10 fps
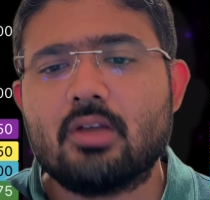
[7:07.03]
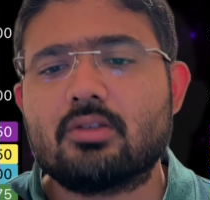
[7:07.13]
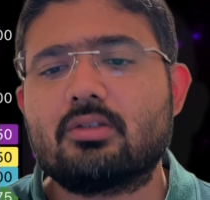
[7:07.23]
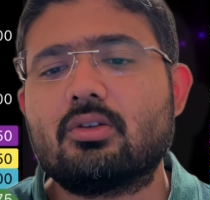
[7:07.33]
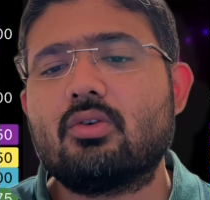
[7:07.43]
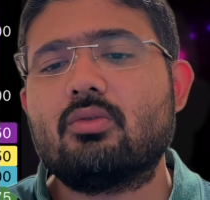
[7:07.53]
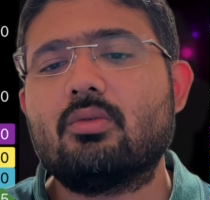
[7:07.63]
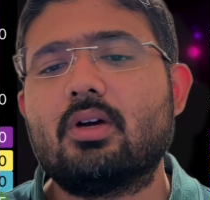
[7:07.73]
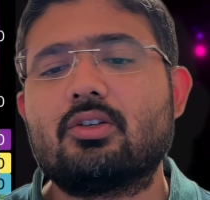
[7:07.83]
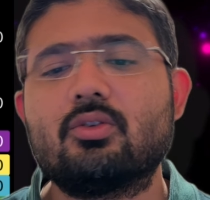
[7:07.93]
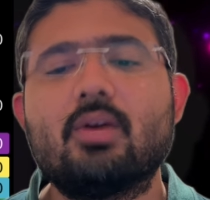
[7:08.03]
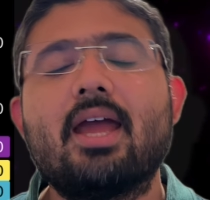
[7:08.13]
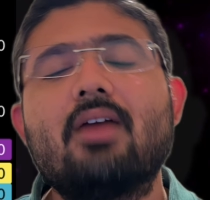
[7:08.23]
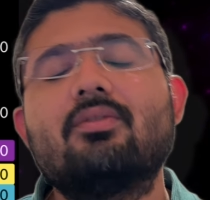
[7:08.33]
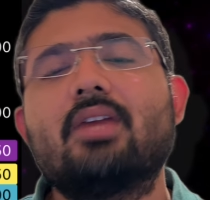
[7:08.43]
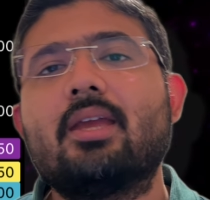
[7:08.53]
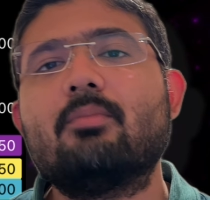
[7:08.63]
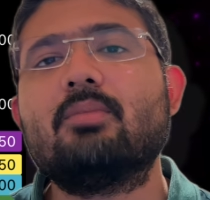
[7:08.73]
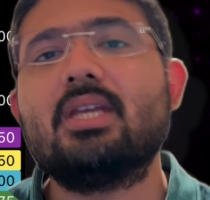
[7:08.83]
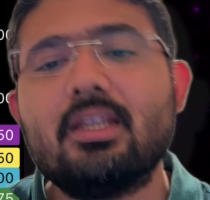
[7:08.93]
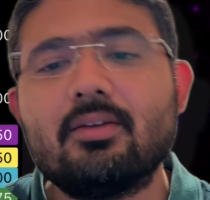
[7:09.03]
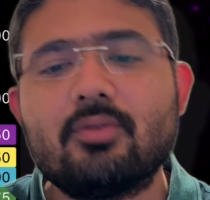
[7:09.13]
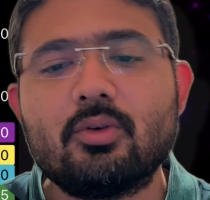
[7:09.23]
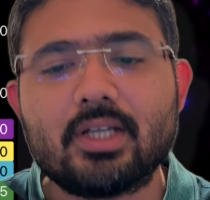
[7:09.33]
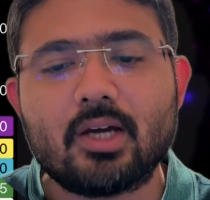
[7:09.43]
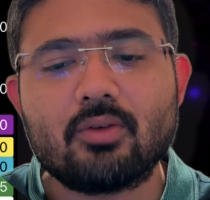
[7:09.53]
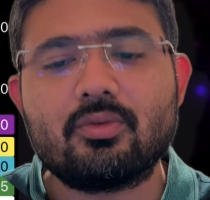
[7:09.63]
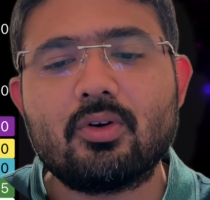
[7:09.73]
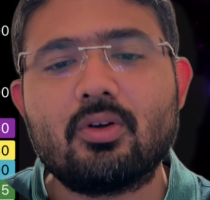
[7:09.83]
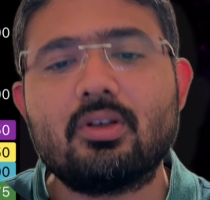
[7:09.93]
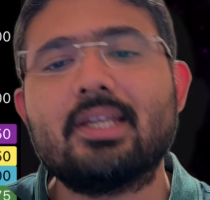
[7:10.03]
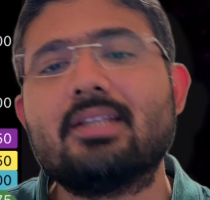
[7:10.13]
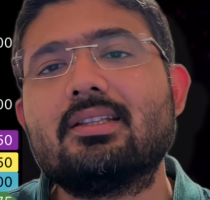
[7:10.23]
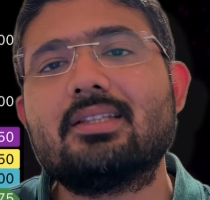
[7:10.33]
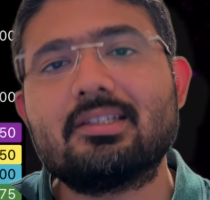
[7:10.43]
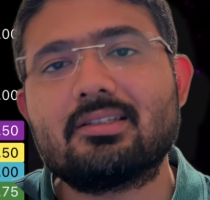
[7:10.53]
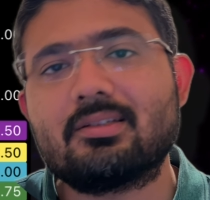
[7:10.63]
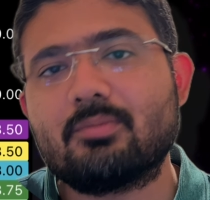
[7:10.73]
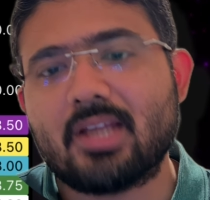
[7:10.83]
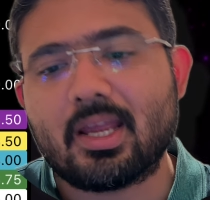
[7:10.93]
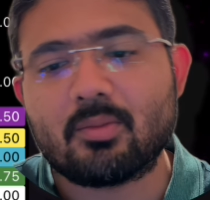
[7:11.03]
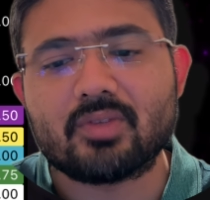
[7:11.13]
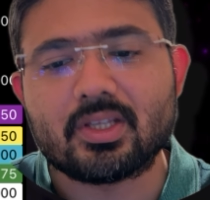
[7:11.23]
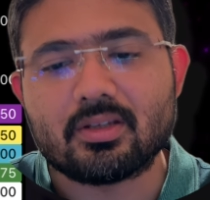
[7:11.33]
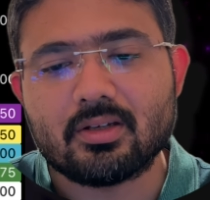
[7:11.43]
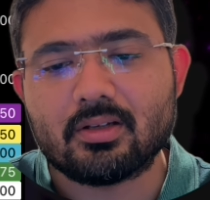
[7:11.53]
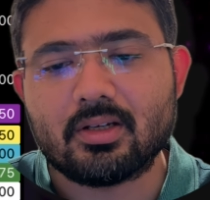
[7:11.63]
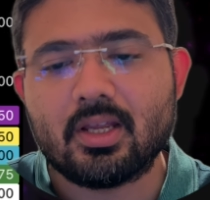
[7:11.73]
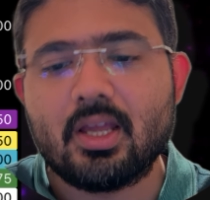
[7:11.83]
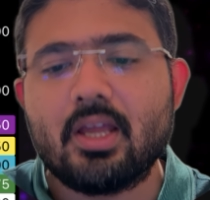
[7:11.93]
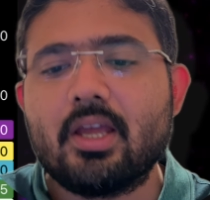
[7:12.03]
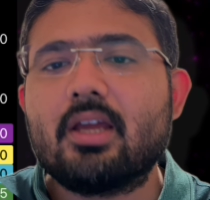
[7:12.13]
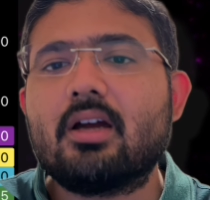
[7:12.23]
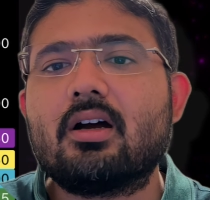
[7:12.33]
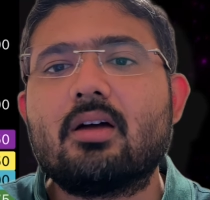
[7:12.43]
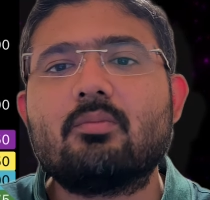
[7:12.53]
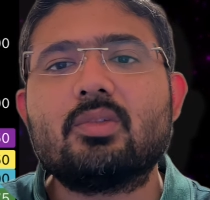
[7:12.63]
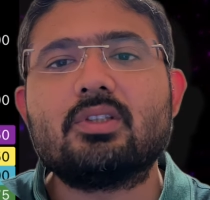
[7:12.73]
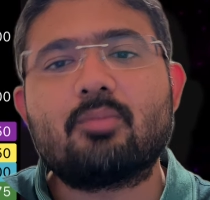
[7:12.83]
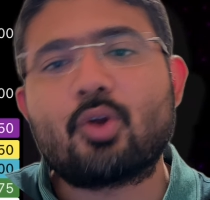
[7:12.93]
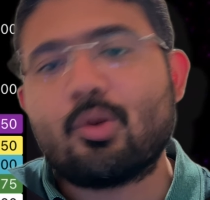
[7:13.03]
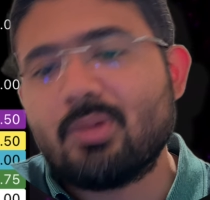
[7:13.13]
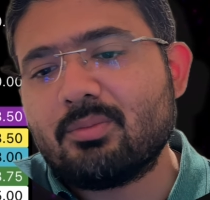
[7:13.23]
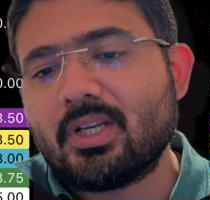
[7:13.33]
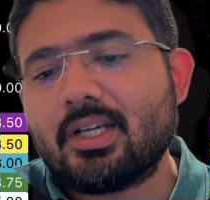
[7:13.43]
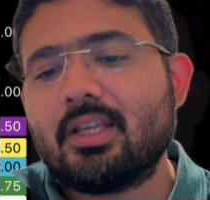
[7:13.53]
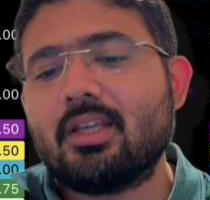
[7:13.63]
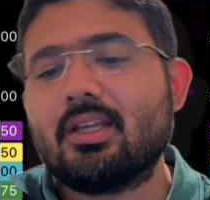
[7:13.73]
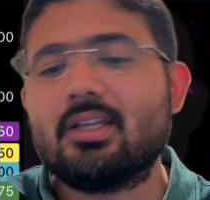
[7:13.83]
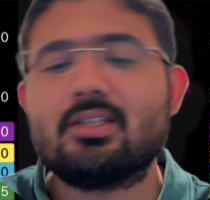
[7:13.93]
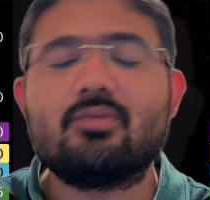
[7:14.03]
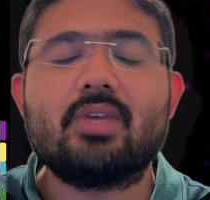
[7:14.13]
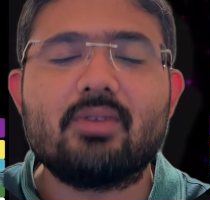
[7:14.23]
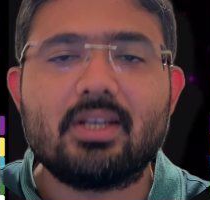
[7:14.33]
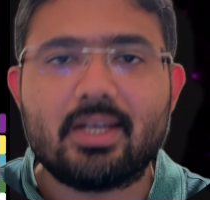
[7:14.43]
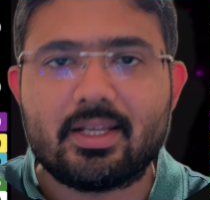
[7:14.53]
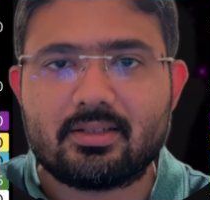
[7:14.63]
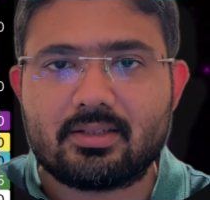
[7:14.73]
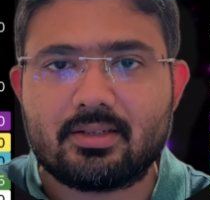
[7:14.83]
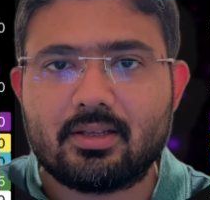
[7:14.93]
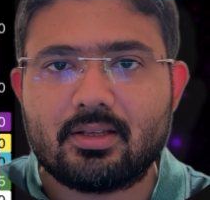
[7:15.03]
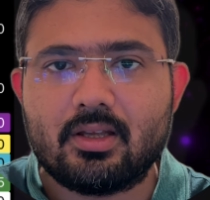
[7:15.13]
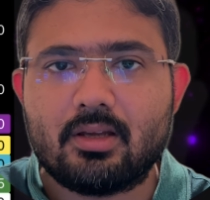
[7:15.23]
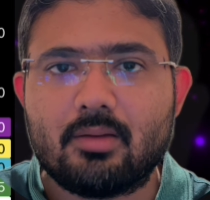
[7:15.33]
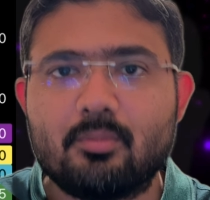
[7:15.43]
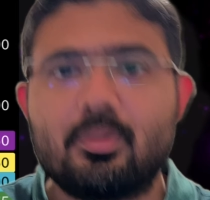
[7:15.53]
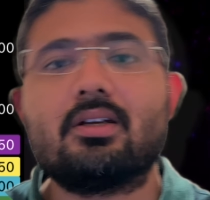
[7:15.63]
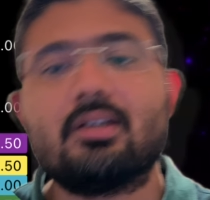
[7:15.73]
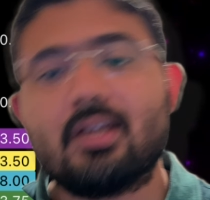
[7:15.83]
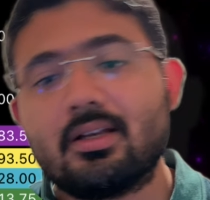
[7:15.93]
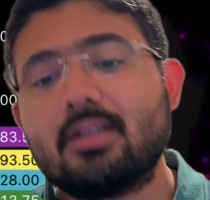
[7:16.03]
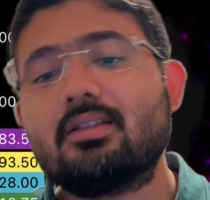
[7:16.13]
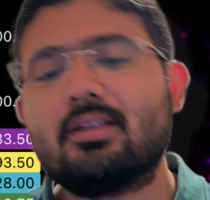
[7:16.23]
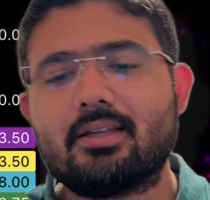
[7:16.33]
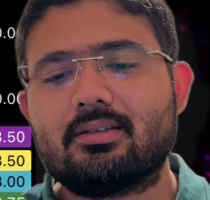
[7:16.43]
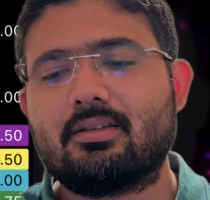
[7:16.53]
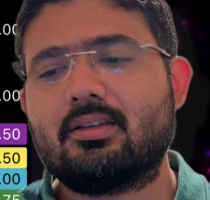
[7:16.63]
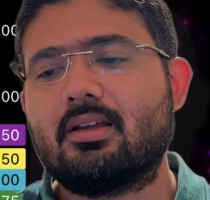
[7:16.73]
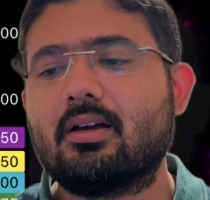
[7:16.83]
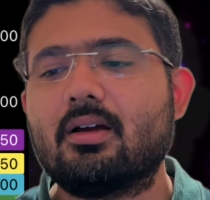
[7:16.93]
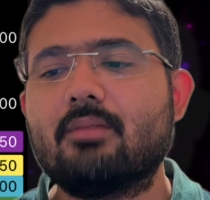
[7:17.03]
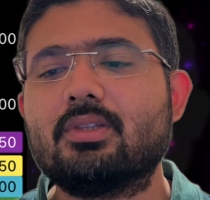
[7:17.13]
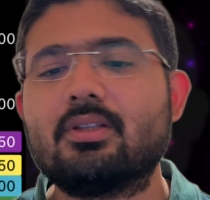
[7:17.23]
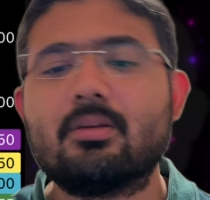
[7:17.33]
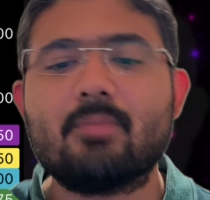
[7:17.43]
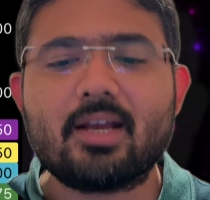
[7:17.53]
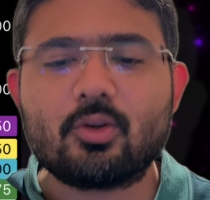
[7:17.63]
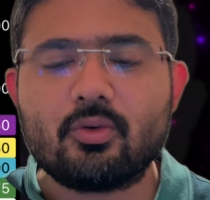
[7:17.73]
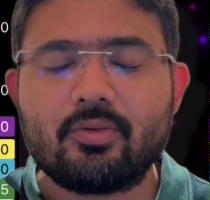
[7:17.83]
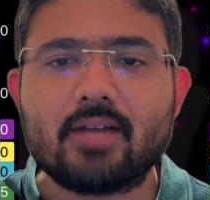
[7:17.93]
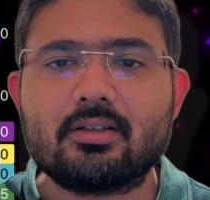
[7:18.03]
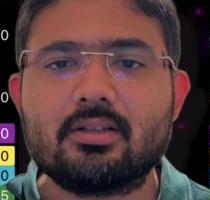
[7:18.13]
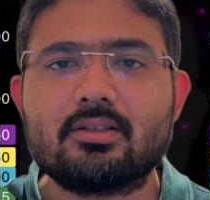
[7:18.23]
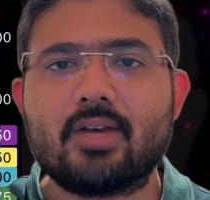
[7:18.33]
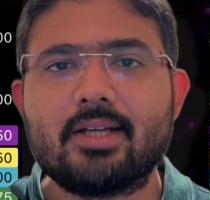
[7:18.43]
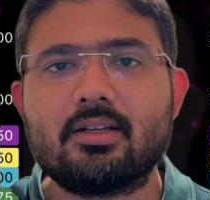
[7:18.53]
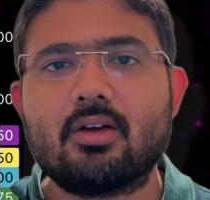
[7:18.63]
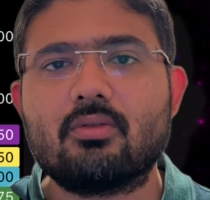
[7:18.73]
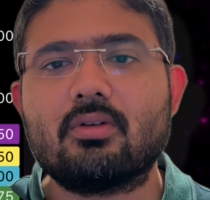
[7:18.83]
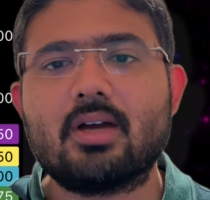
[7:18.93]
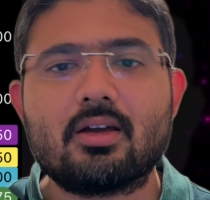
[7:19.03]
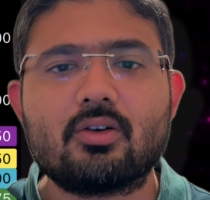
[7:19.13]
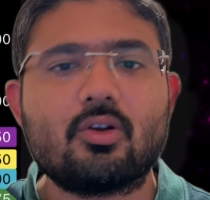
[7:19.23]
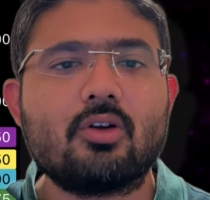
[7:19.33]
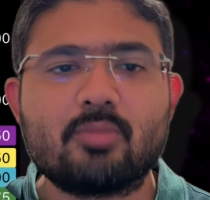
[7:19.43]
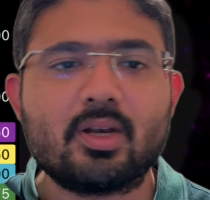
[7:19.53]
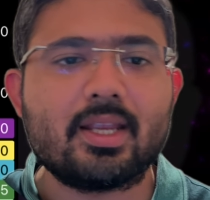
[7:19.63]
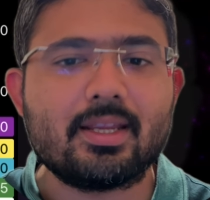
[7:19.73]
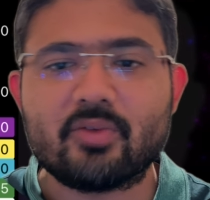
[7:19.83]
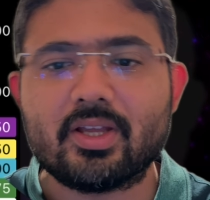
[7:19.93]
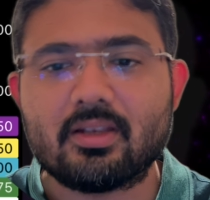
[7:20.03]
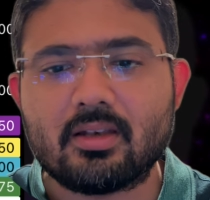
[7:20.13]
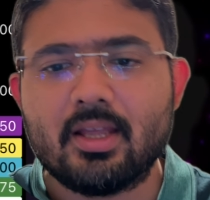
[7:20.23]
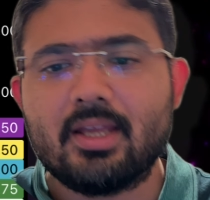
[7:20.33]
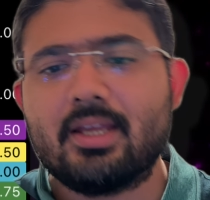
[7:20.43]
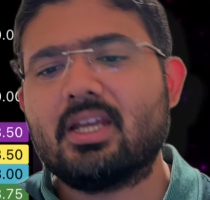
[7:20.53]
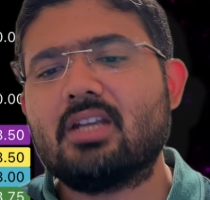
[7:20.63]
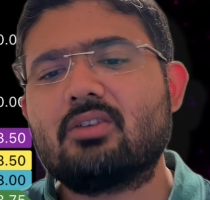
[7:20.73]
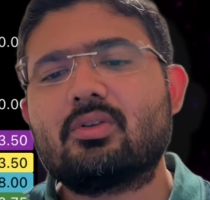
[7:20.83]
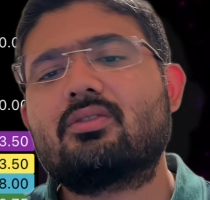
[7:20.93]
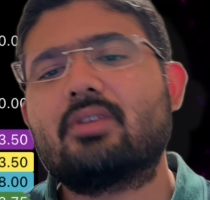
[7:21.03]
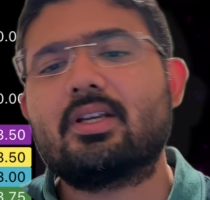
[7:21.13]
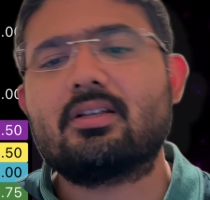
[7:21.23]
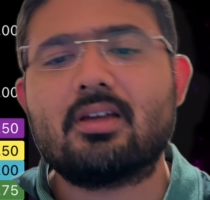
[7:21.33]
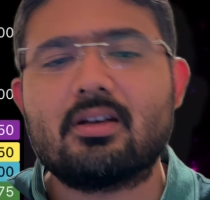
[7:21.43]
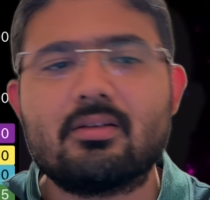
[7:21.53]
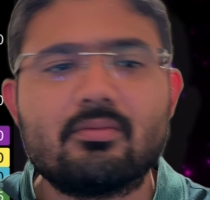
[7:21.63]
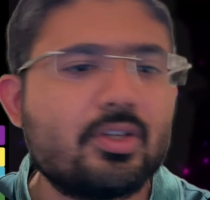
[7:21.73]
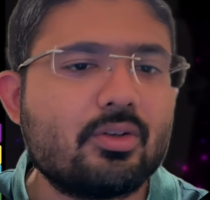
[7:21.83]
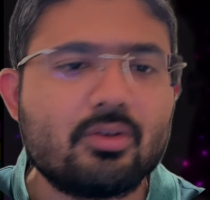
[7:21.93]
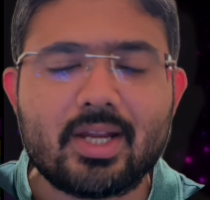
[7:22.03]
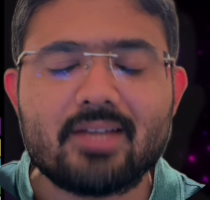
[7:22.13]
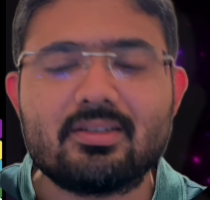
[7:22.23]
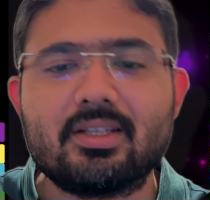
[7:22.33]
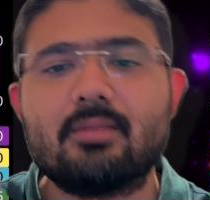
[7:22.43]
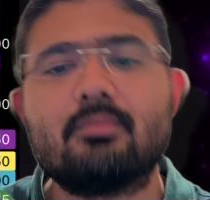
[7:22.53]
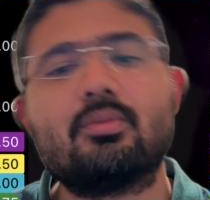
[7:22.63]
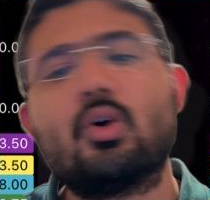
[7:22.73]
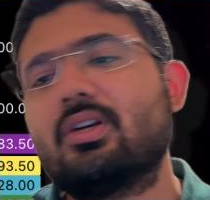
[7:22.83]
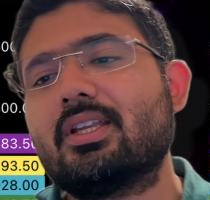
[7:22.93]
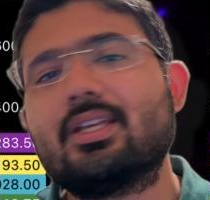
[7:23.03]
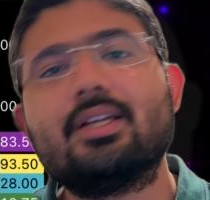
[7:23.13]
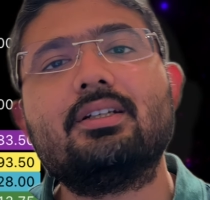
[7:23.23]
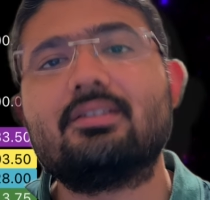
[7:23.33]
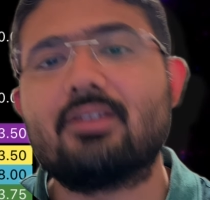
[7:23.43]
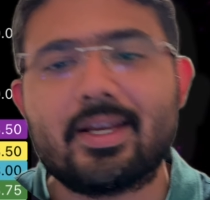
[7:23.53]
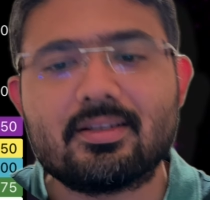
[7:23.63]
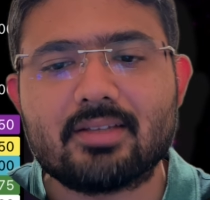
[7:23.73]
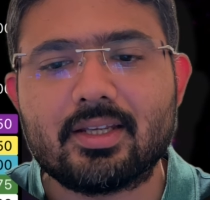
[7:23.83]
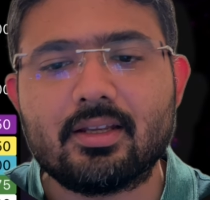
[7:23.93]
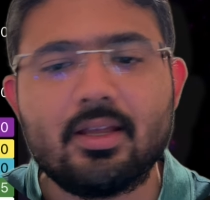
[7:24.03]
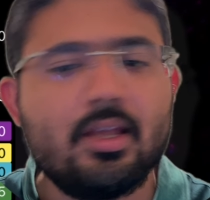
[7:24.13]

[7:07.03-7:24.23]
So to have a meaningful downfall in this time of the year, the probability is very, very less. But nonetheless, the macro factors right now are not playing well. Interest rates are rising, bond yields rising.